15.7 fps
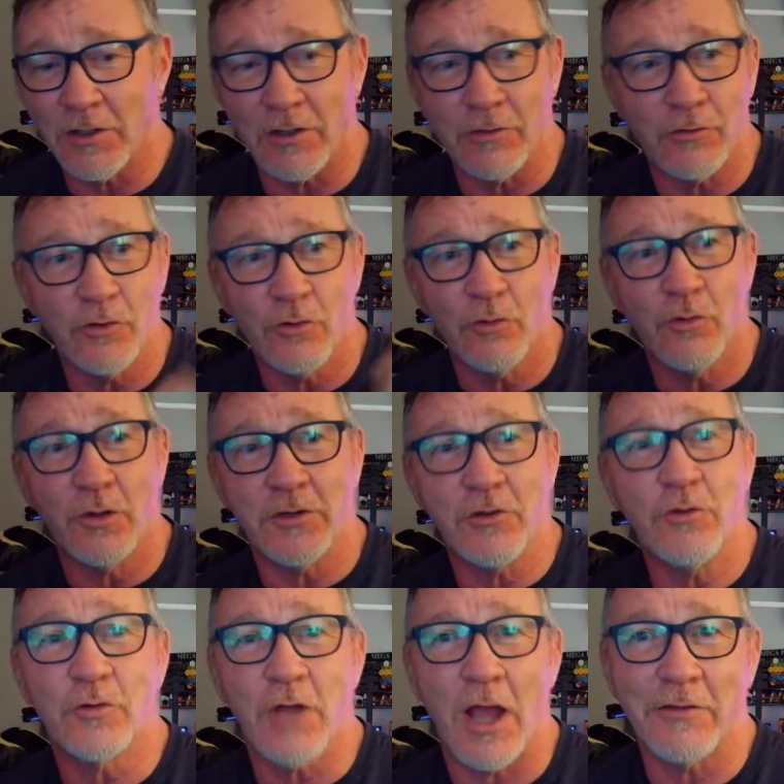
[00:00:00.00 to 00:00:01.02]
a
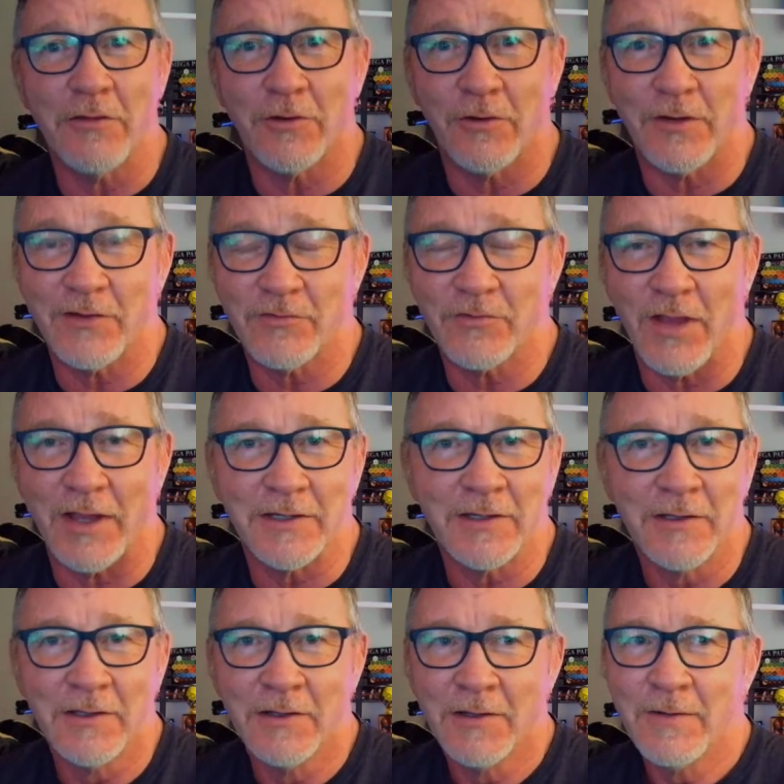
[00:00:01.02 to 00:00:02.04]
new color, and it's like,
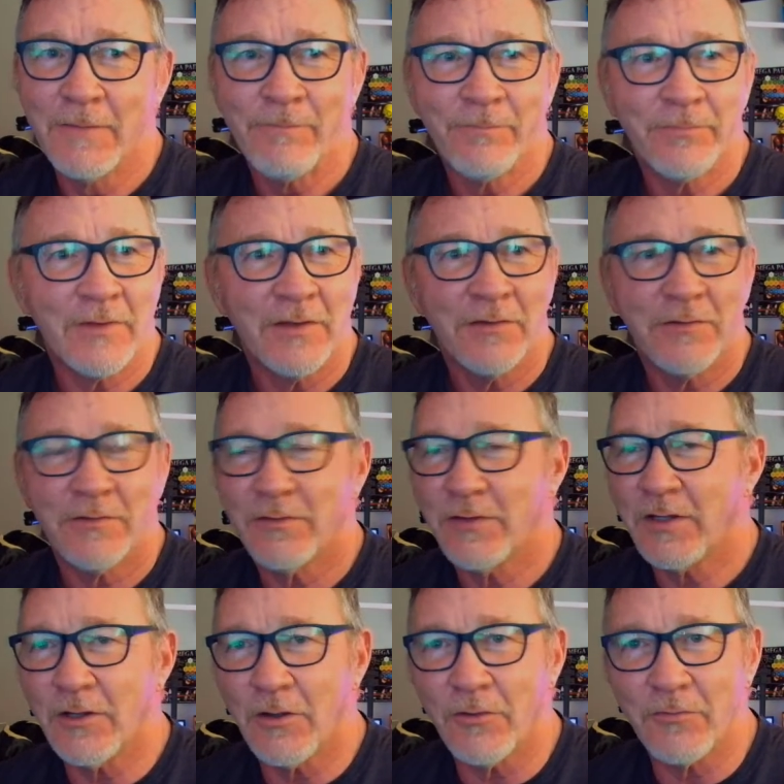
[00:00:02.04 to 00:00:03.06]

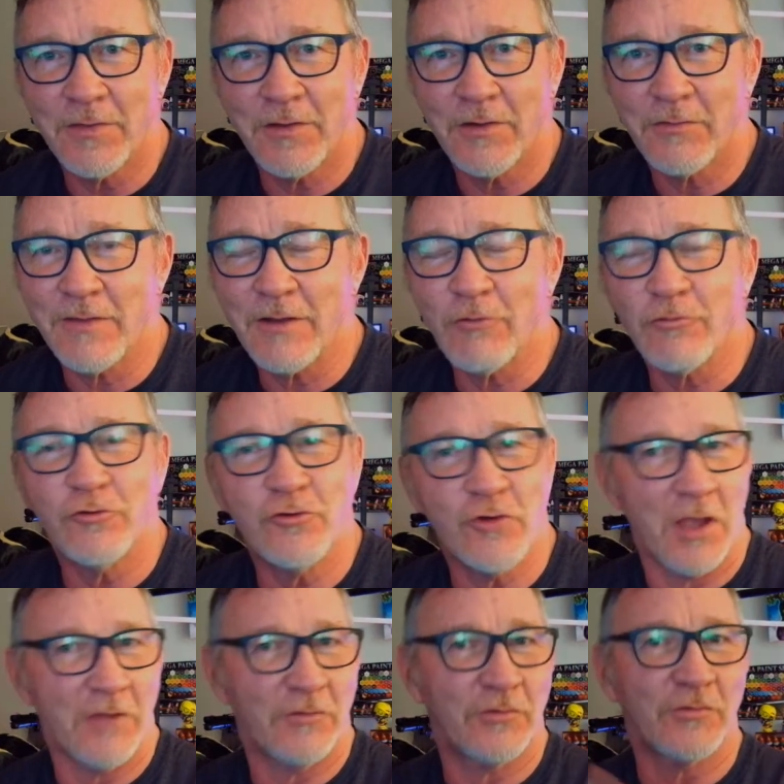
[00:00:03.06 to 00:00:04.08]
they're
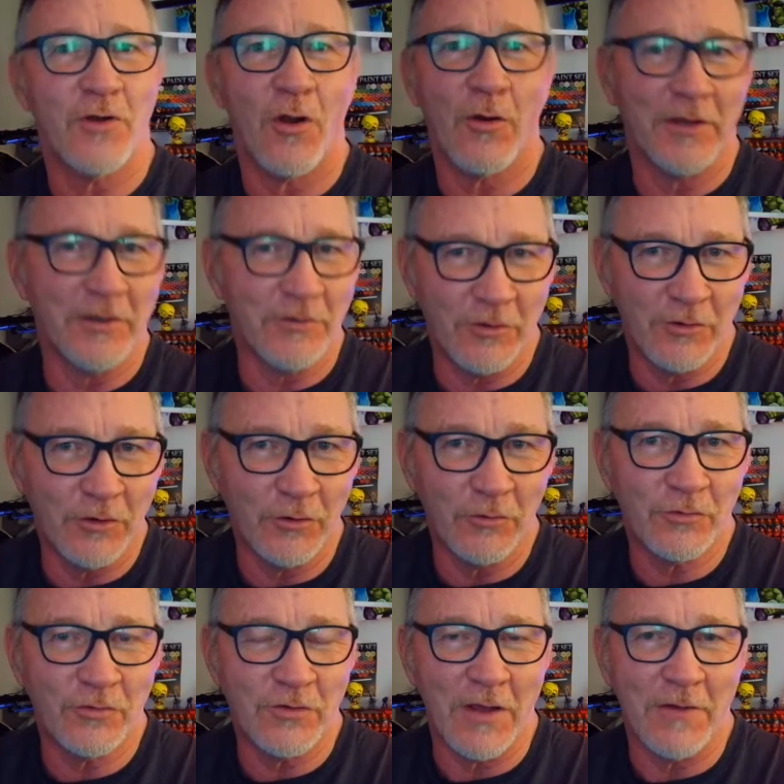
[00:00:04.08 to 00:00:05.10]
just starting to do
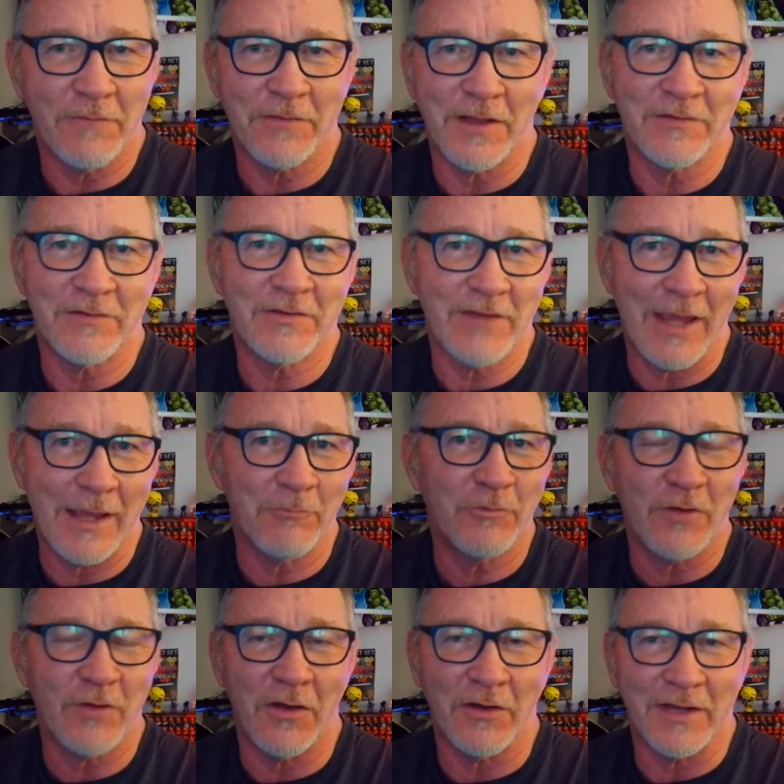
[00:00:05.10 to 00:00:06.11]
stuff that
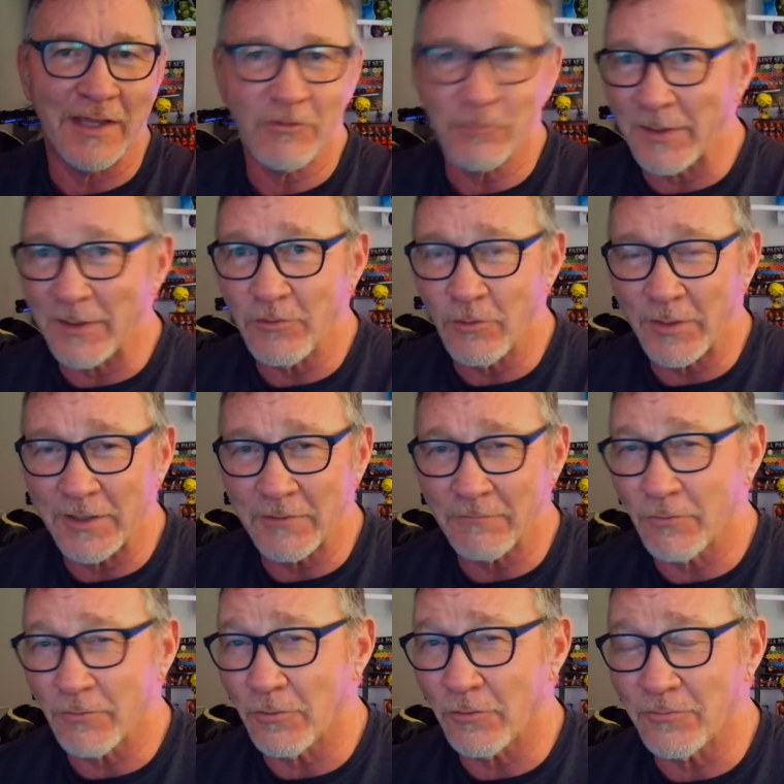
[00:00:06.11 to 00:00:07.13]
Samsung has been doing
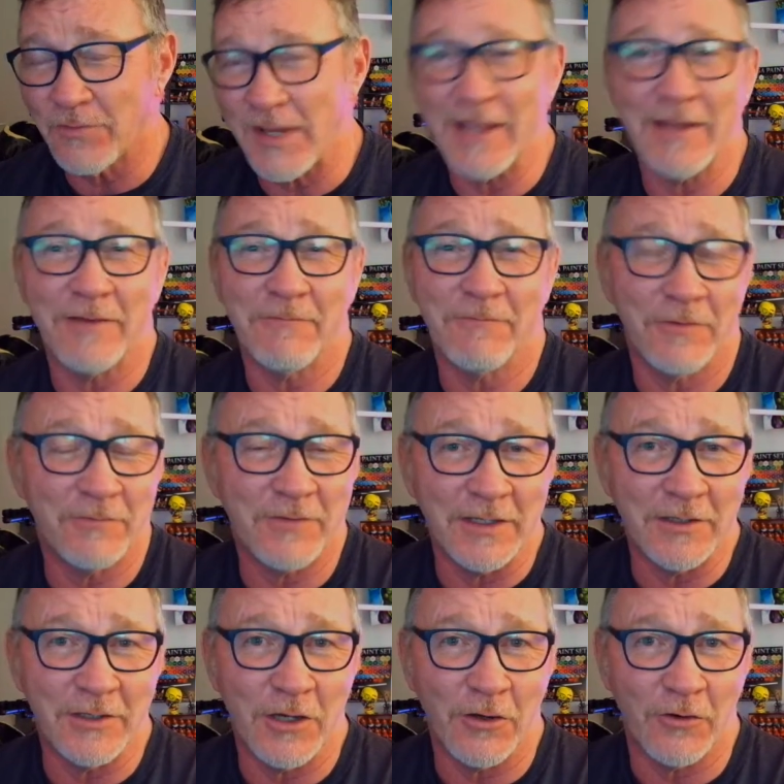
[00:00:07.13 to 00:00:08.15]
for 10,
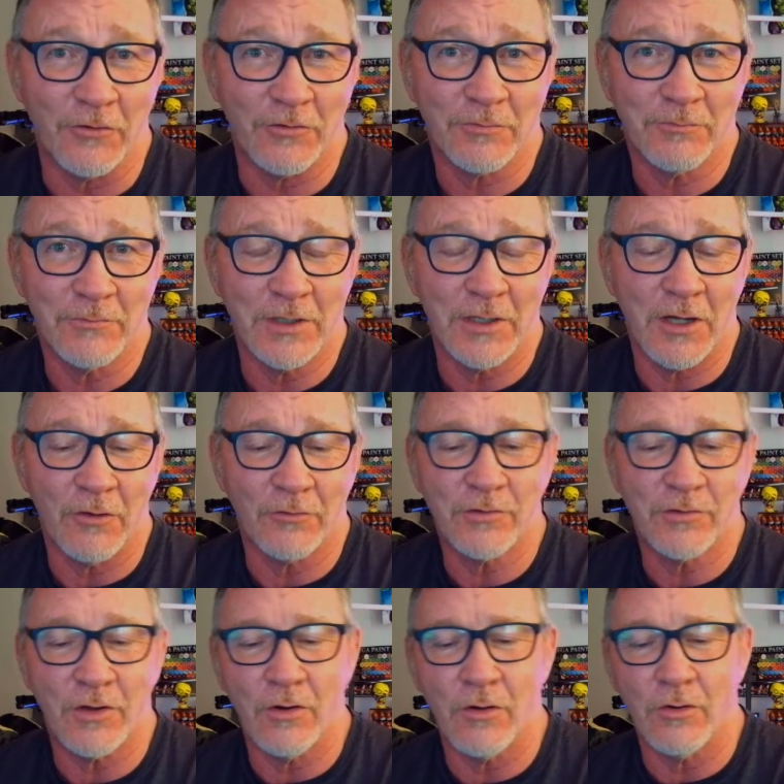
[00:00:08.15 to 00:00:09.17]
15 years.
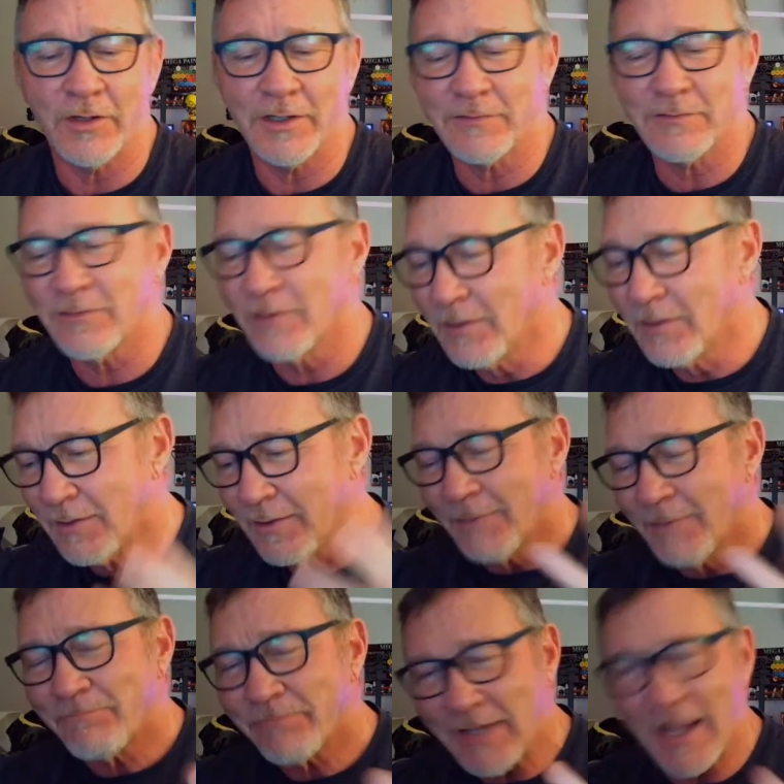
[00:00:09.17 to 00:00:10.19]
So it's...
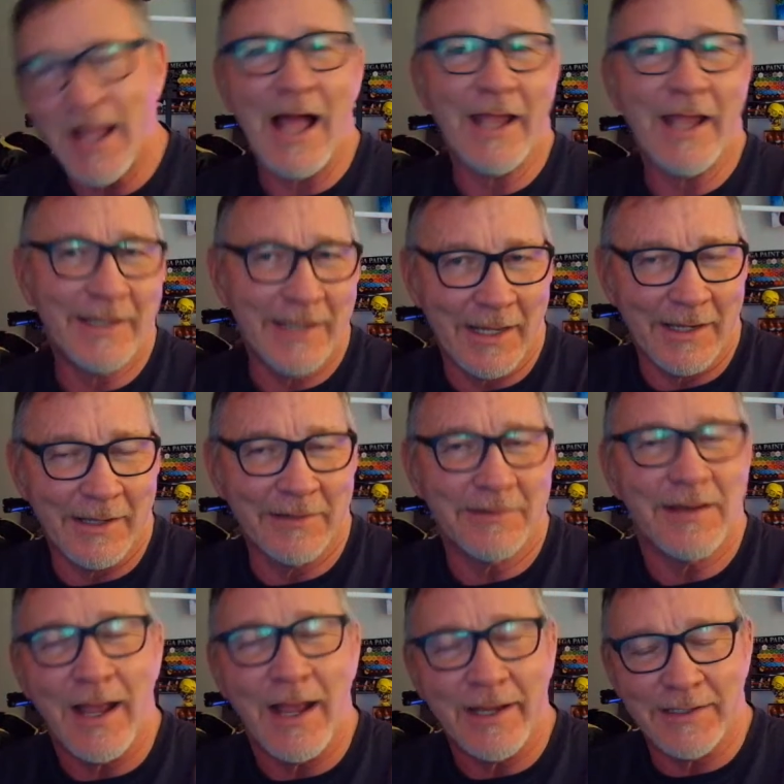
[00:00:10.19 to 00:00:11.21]
Yeah, I get
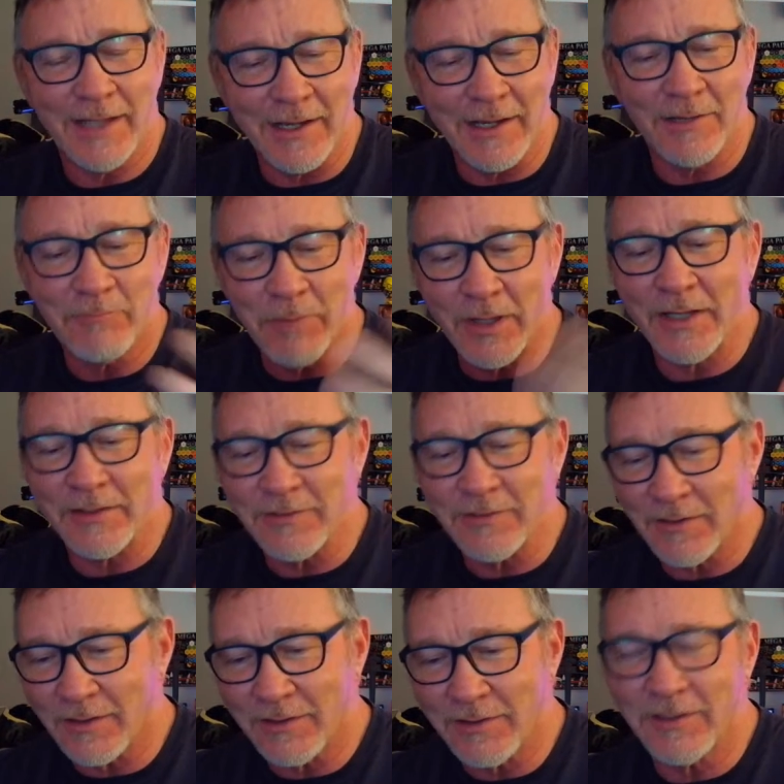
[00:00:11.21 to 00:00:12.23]
it,
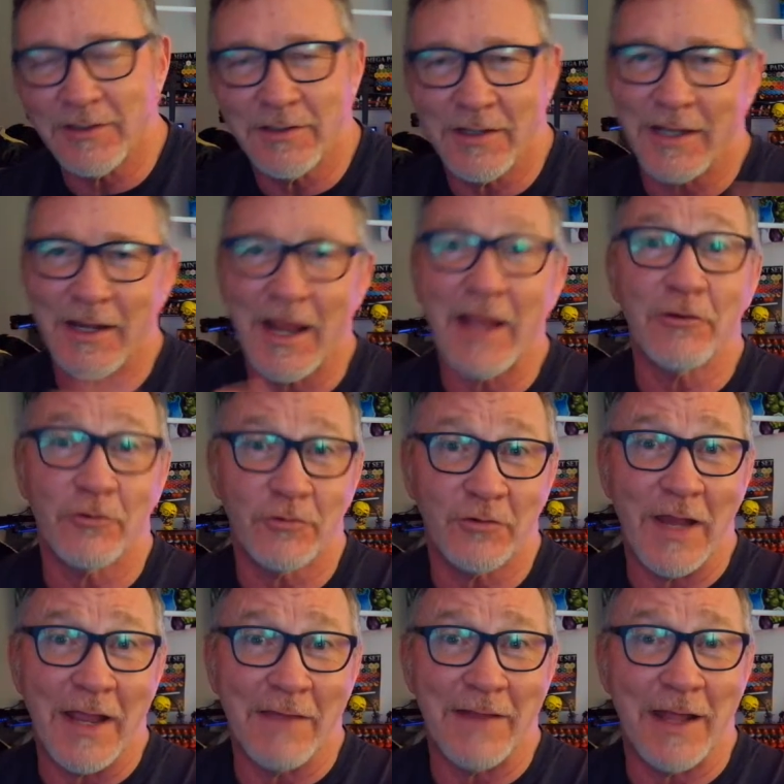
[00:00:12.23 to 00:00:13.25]
and I
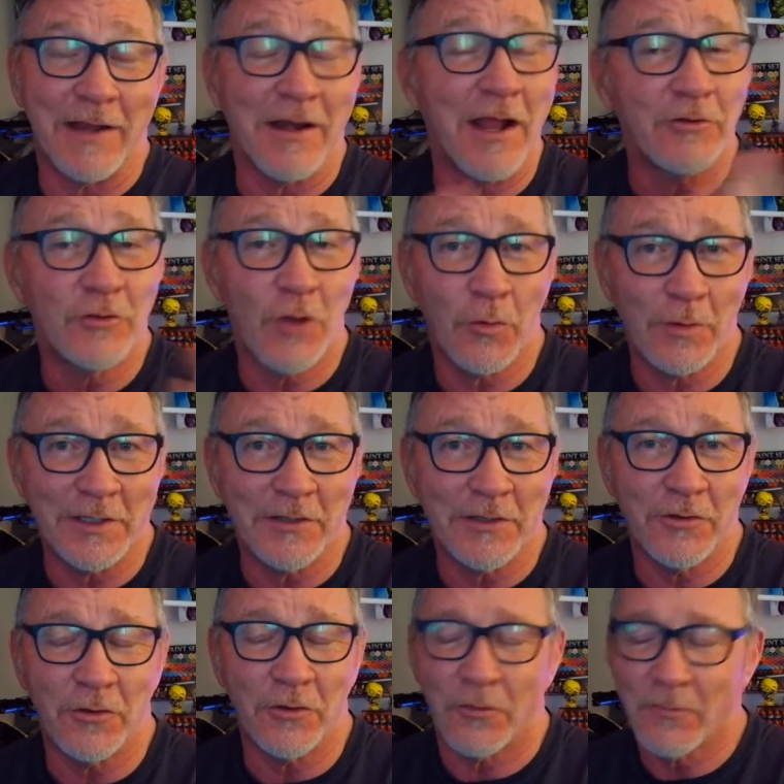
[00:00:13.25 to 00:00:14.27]
understand that, I totally
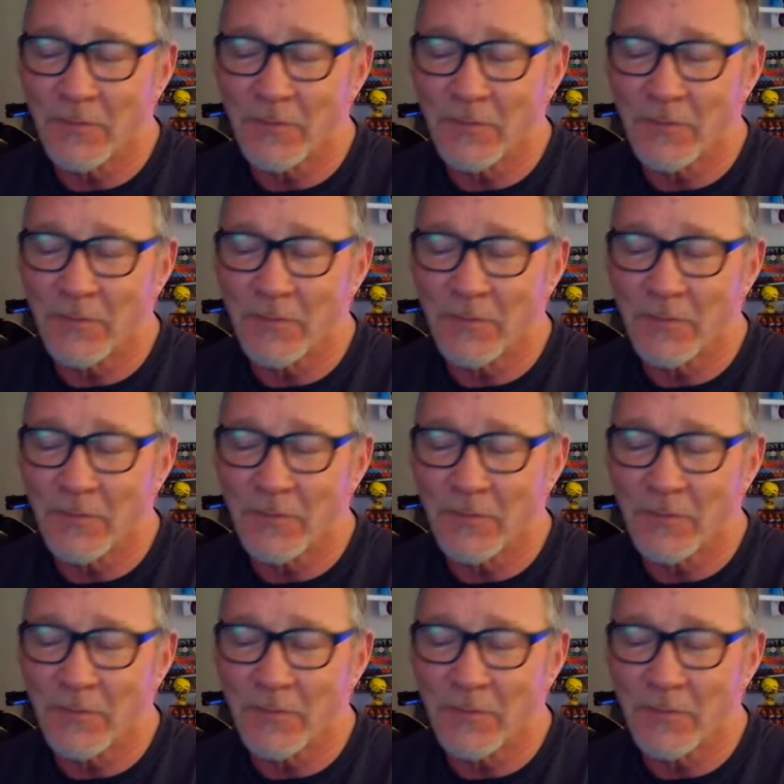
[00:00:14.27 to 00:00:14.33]
do.